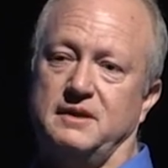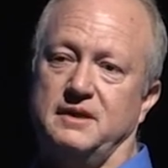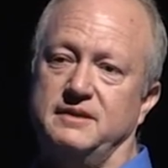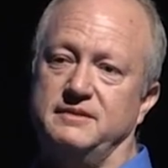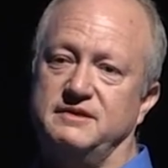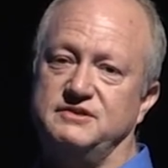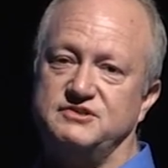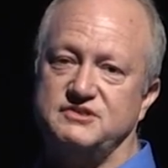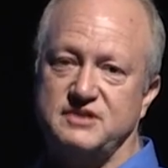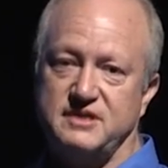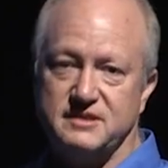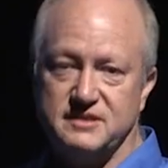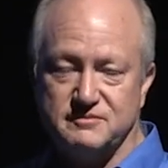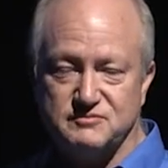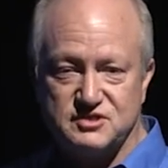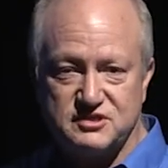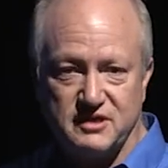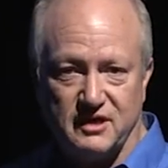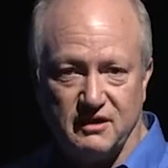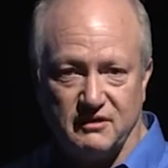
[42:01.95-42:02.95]
and they see in
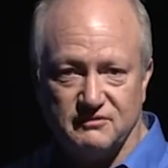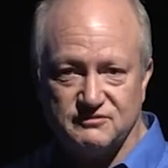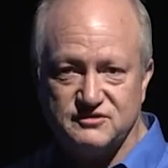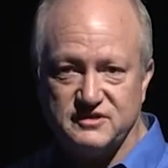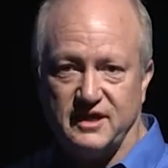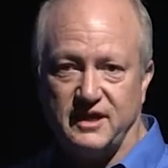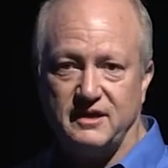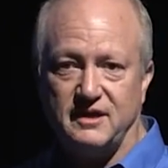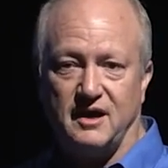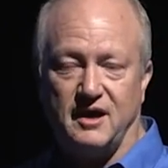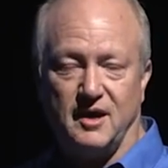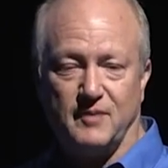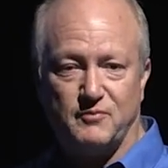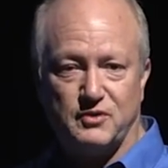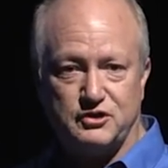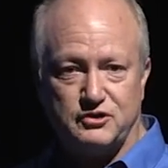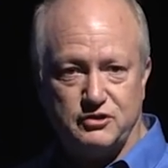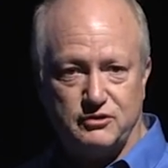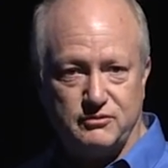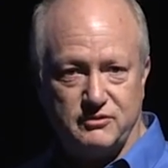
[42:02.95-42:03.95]
themselves that
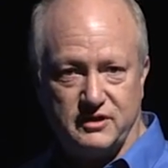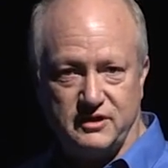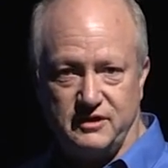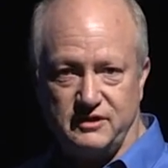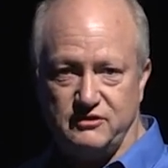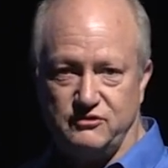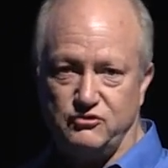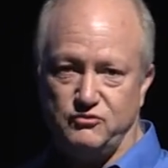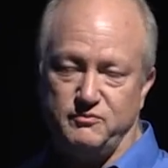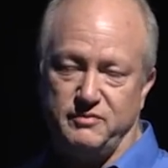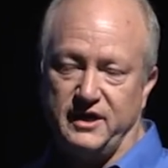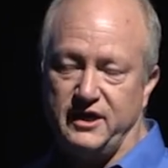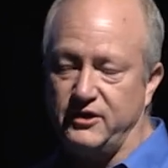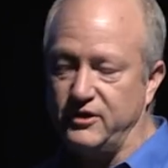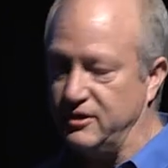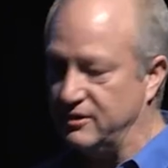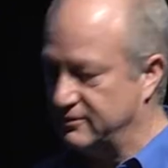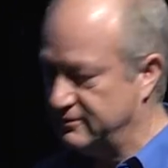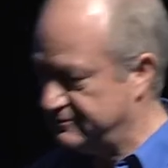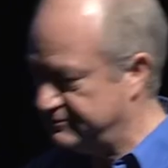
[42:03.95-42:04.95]
opportunity to do better.